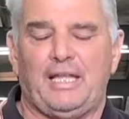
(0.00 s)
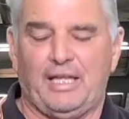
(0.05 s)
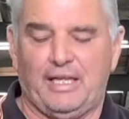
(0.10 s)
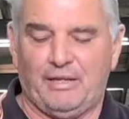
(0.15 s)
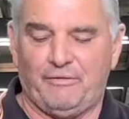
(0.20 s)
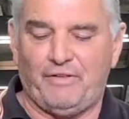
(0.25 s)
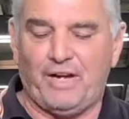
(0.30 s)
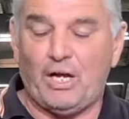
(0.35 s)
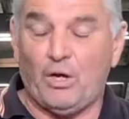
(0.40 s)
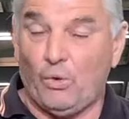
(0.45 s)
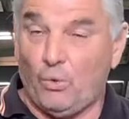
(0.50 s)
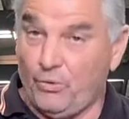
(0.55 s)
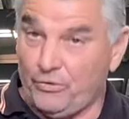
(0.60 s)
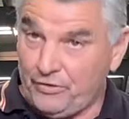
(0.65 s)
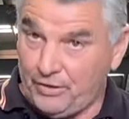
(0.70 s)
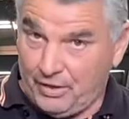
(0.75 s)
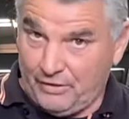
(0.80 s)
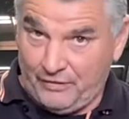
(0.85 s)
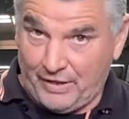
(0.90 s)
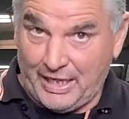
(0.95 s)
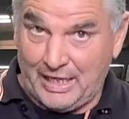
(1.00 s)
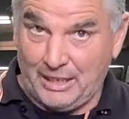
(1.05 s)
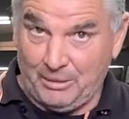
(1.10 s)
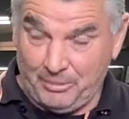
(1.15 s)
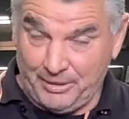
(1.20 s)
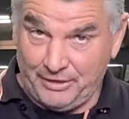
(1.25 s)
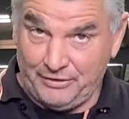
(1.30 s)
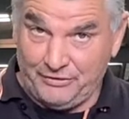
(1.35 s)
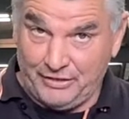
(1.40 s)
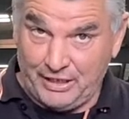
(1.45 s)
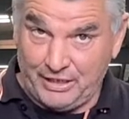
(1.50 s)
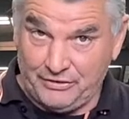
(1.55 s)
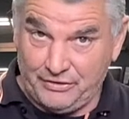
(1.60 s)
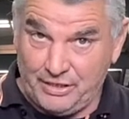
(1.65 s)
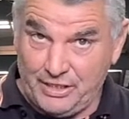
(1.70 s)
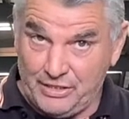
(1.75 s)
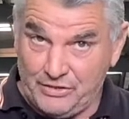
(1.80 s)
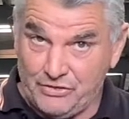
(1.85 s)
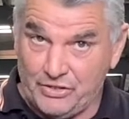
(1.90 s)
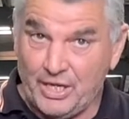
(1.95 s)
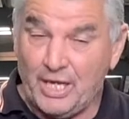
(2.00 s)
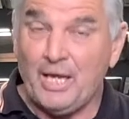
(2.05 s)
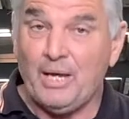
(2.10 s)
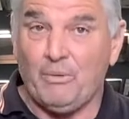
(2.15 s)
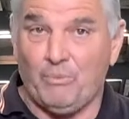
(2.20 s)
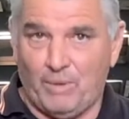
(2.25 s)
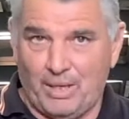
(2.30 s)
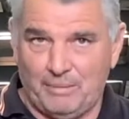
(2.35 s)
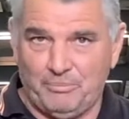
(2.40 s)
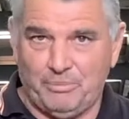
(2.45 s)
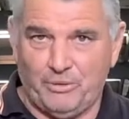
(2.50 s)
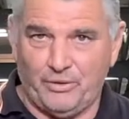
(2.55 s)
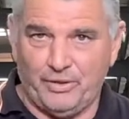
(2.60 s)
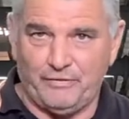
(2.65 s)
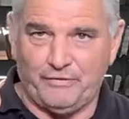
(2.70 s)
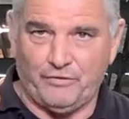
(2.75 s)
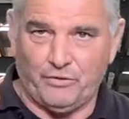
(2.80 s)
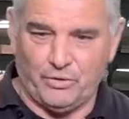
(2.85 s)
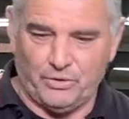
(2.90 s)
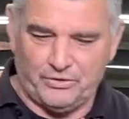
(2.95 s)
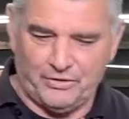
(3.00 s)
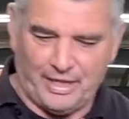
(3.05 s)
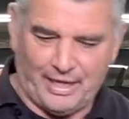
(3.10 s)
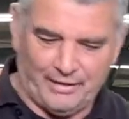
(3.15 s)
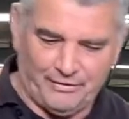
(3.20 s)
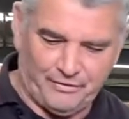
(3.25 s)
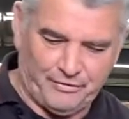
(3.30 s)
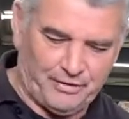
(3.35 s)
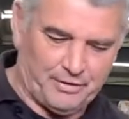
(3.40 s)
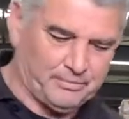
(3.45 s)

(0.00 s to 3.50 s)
Also available in 6-inch, 1.4 tonnes.